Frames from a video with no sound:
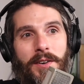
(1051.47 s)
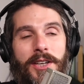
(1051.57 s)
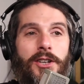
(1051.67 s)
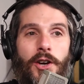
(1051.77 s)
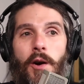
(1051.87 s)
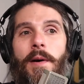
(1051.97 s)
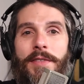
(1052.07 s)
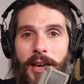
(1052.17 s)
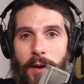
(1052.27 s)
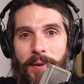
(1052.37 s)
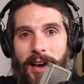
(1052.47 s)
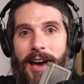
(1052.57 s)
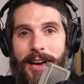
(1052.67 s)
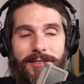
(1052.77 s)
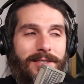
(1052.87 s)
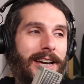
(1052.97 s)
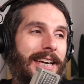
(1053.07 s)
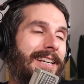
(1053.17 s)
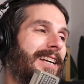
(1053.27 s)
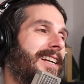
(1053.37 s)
I don't need to know about the APIs, right?